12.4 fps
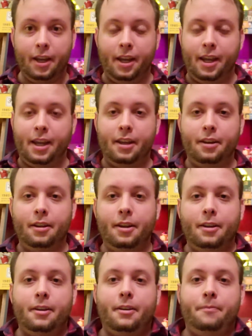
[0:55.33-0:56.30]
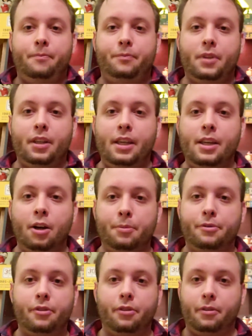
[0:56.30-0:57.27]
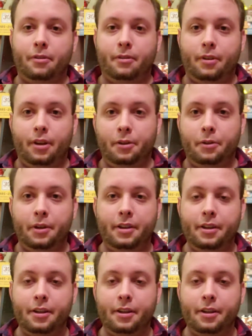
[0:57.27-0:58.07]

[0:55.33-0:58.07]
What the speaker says: and he helps other